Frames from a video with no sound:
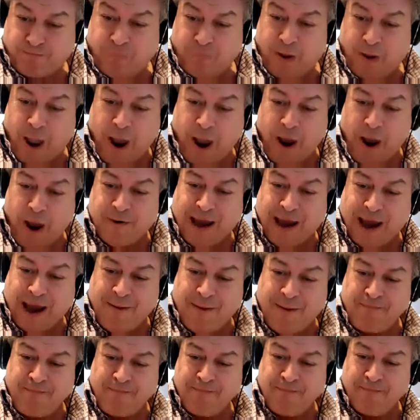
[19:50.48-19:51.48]

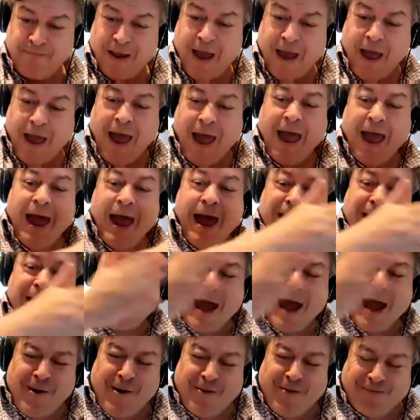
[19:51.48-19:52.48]
Okay.
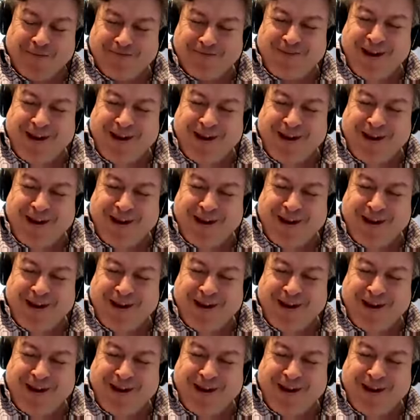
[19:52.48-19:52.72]
Now,